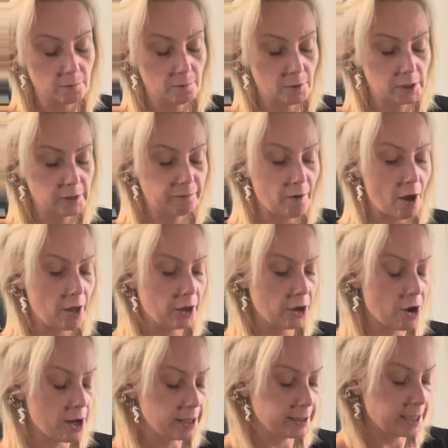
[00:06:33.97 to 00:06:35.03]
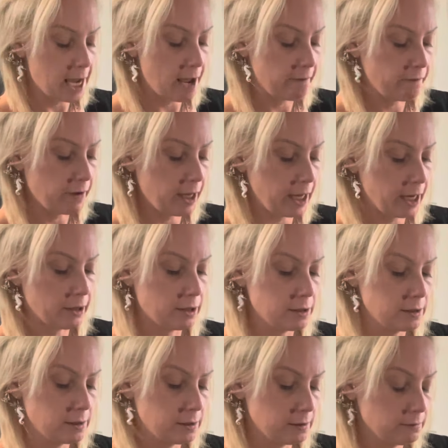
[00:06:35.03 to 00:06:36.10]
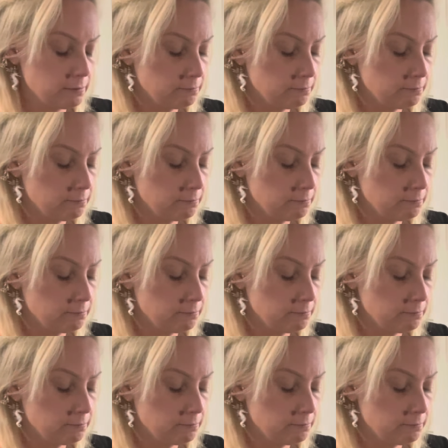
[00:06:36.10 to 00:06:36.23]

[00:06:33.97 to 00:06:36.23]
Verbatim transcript: It's falling on deaf ears.